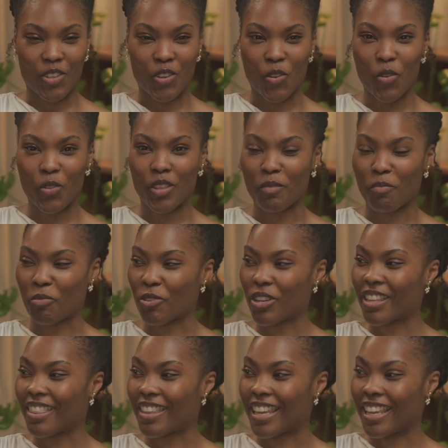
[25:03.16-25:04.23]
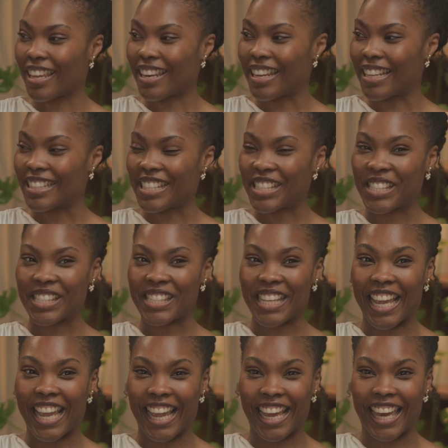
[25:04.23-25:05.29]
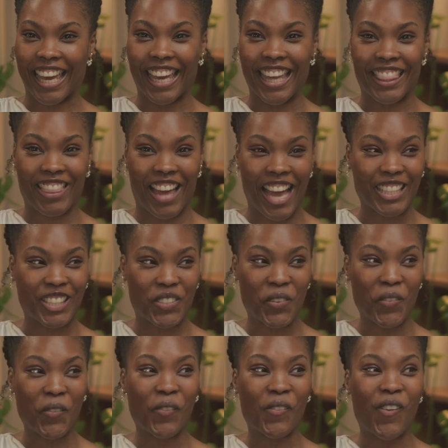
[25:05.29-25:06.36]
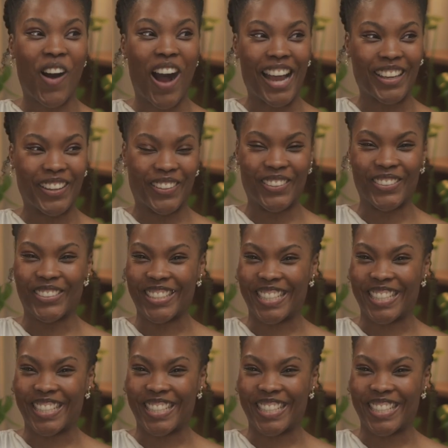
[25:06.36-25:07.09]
Not the breathe in and sink. That's wild.